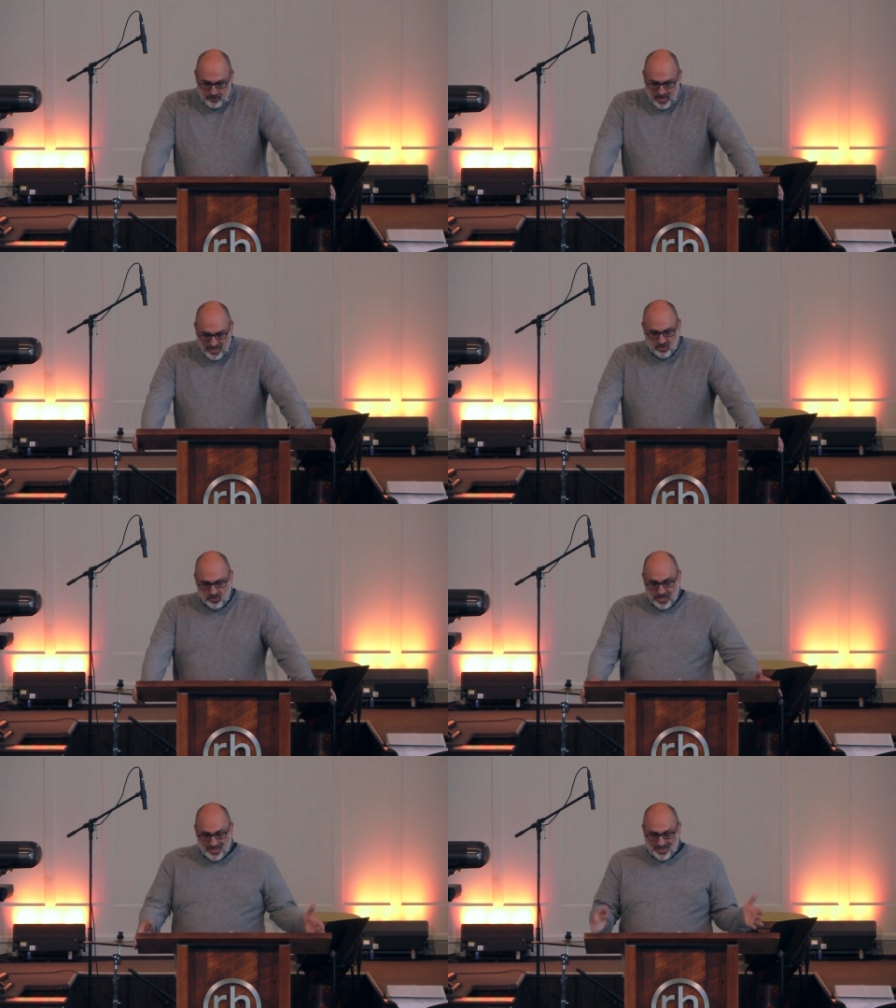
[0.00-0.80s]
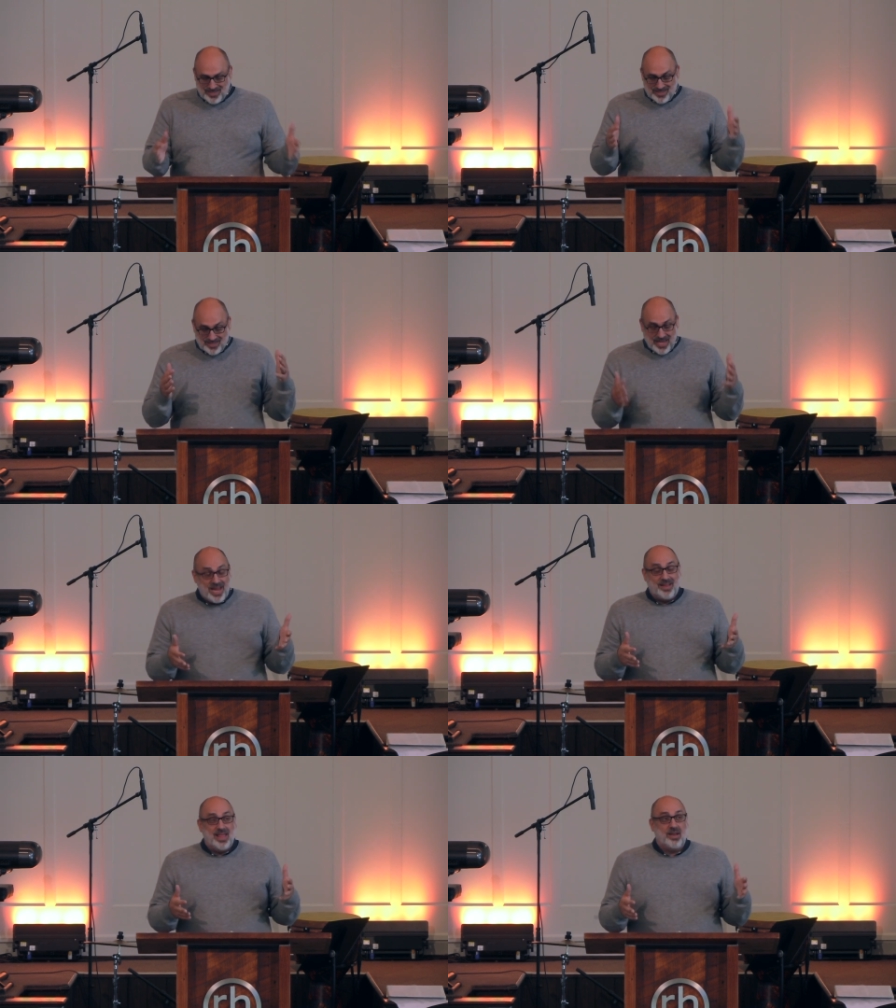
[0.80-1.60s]
And so Jesus is
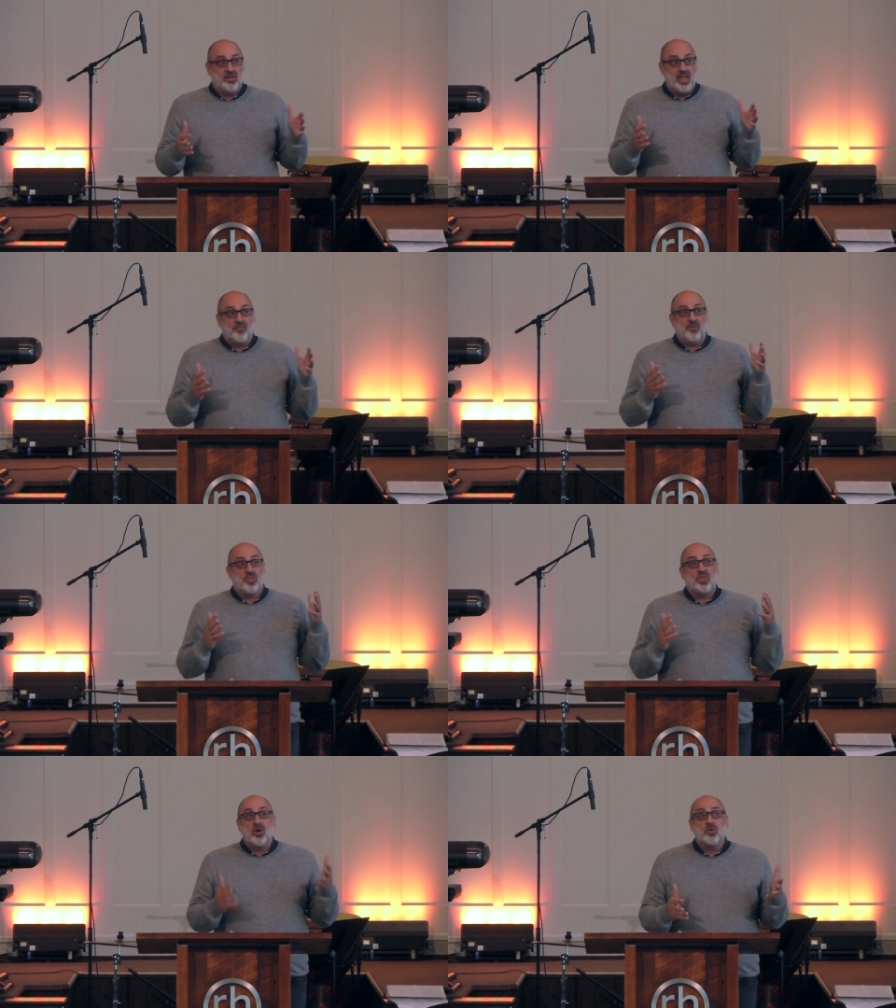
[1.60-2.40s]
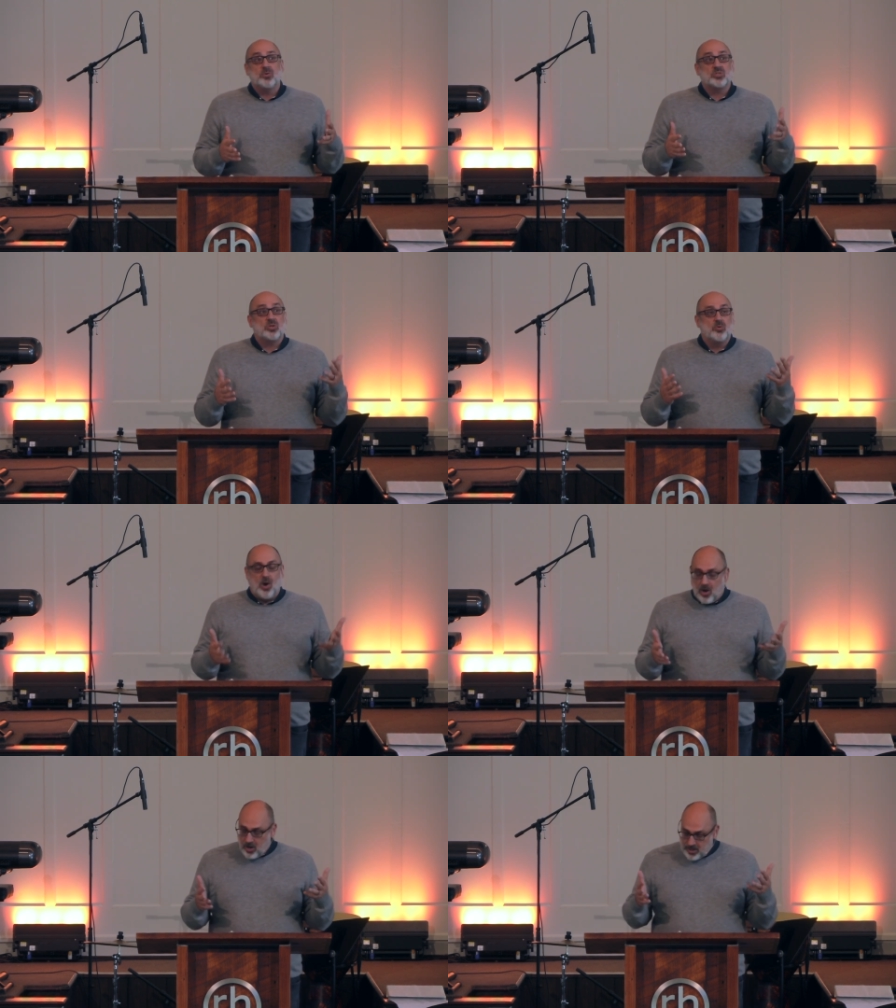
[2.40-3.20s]
saying that, that for those who
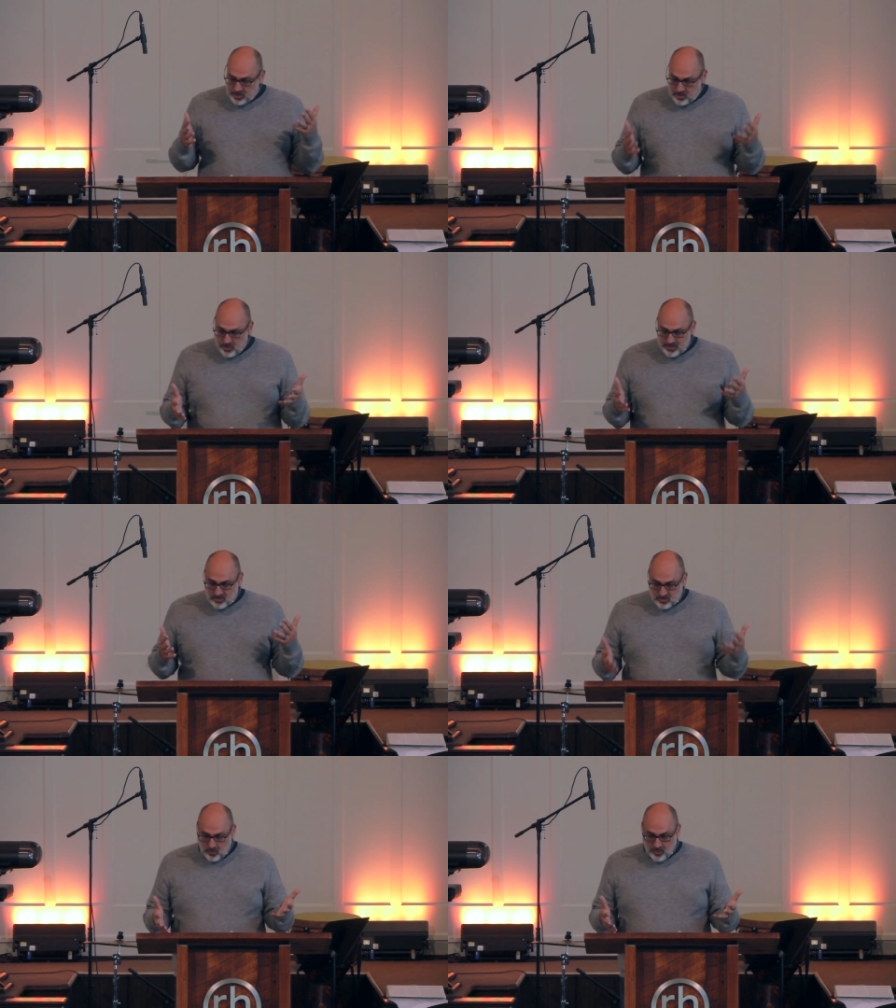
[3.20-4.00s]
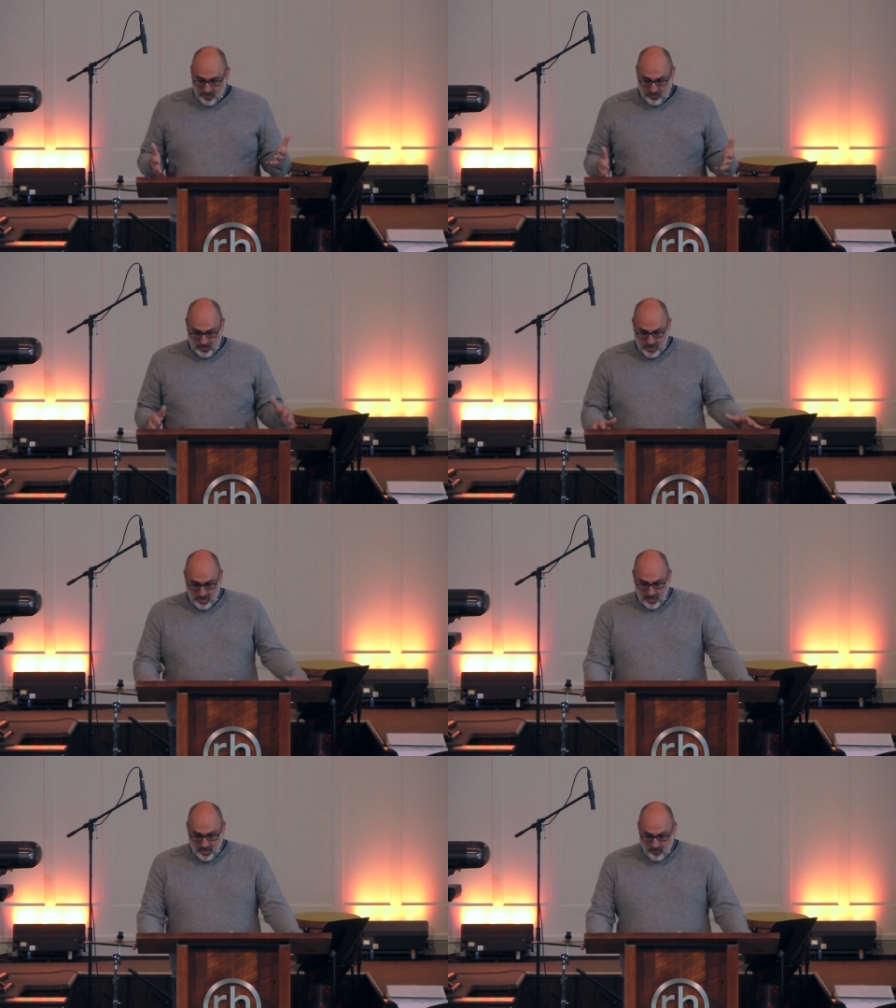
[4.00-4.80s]
are good soil,
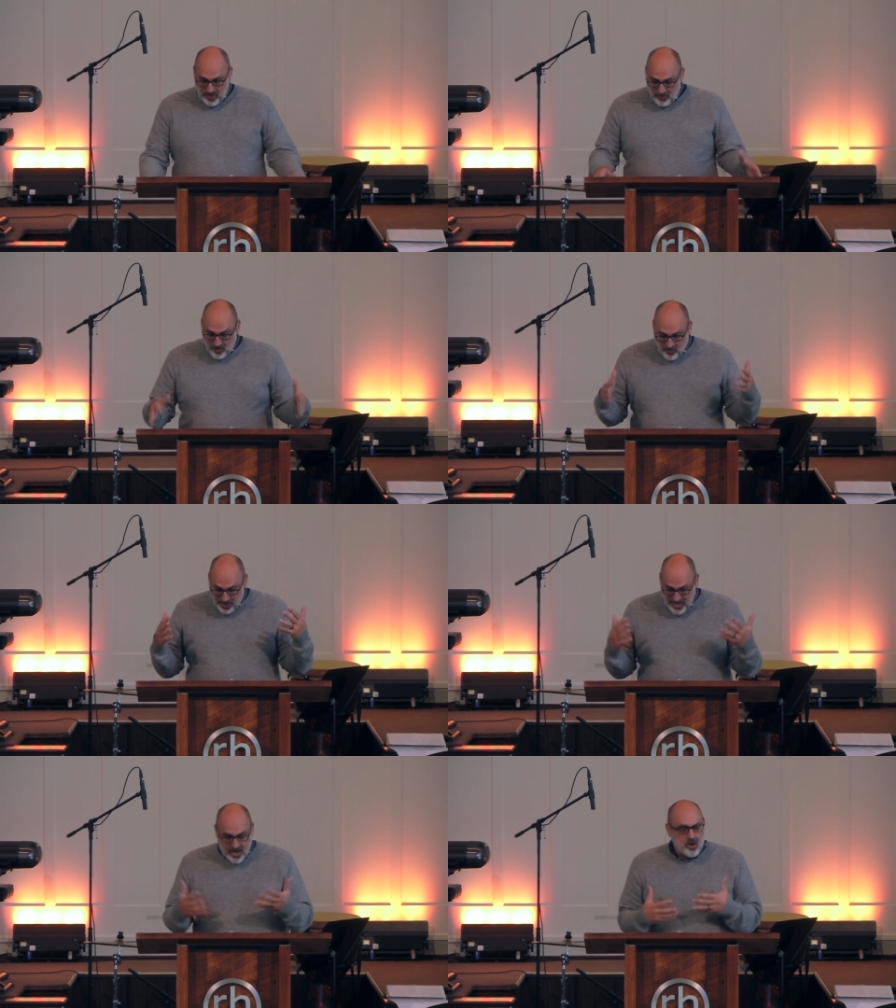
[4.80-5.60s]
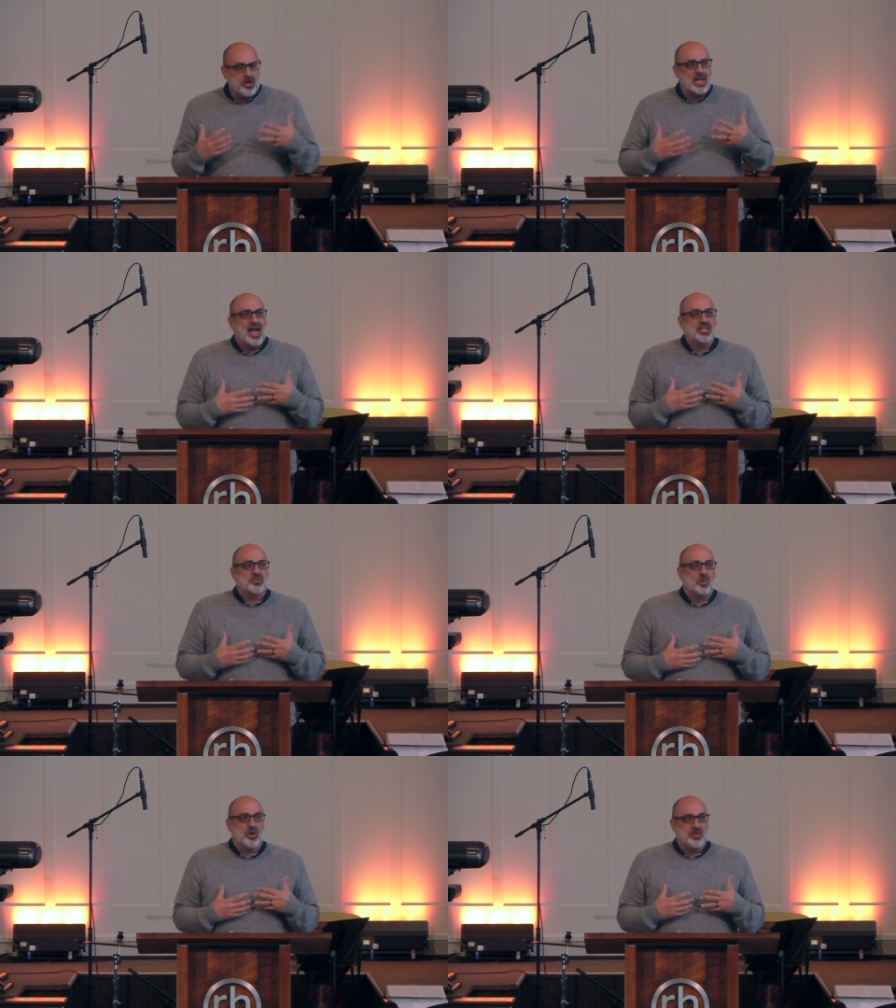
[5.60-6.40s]
people who hear God's
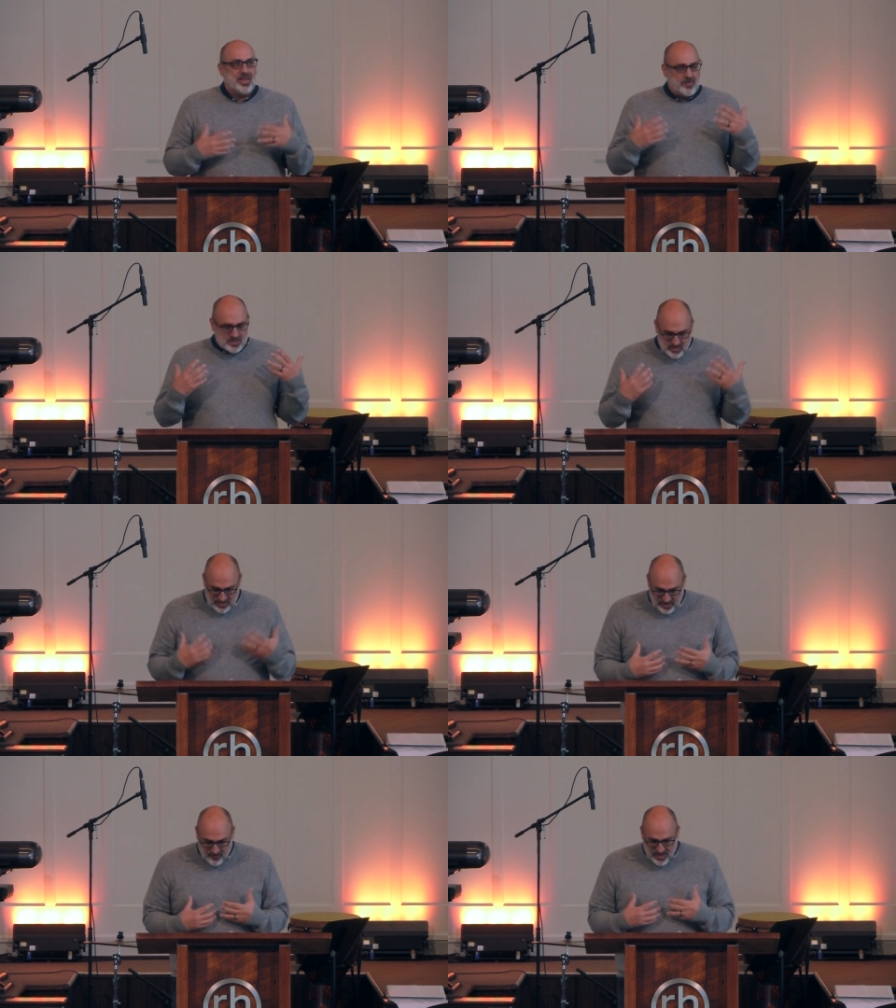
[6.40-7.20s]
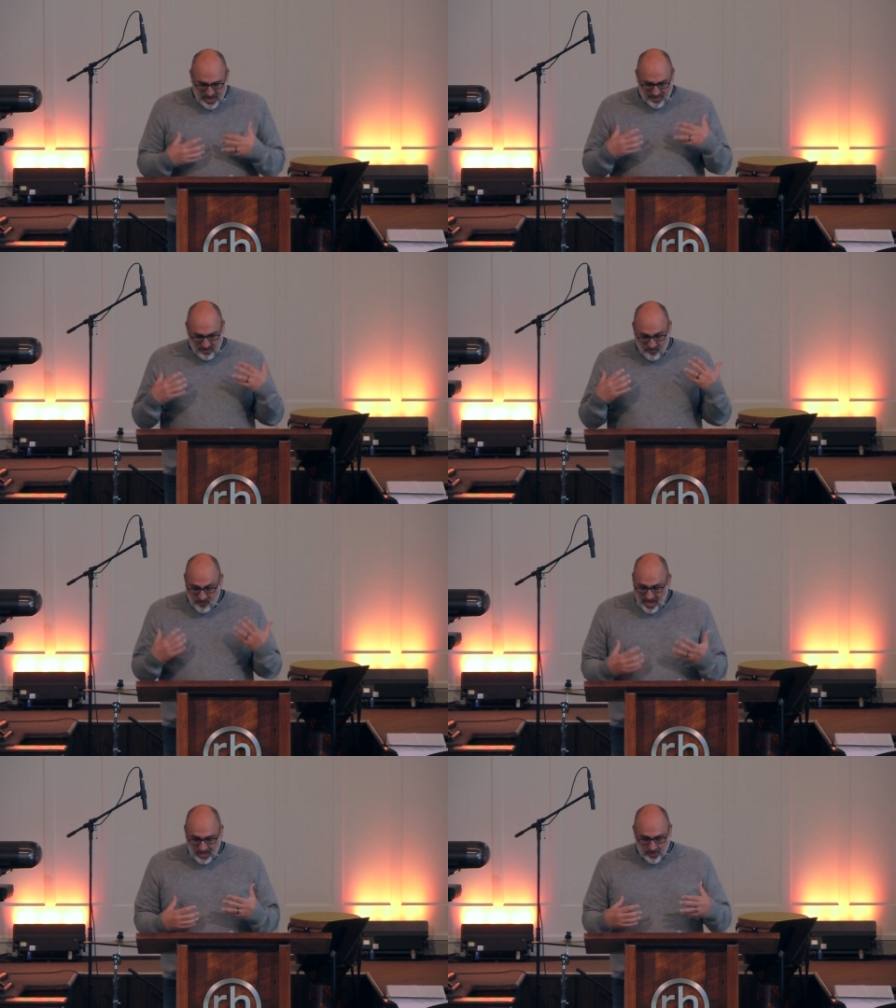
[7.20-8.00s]
word, they receive it and they
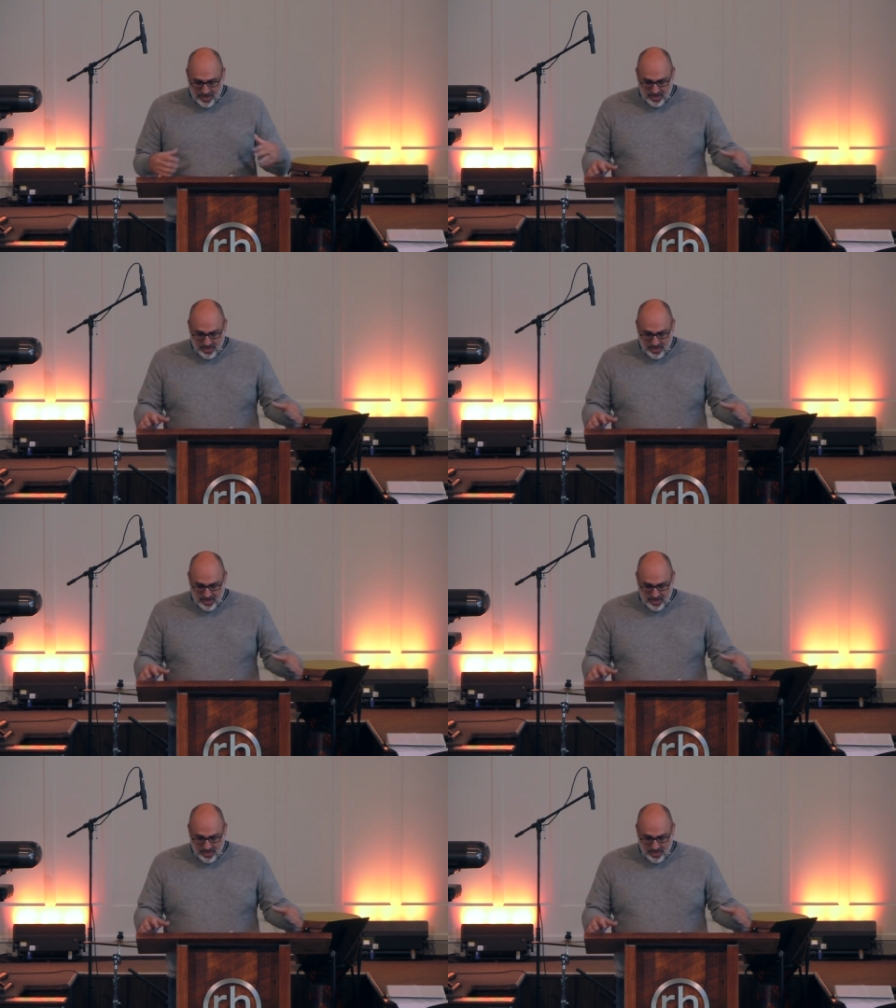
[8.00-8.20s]
follow it,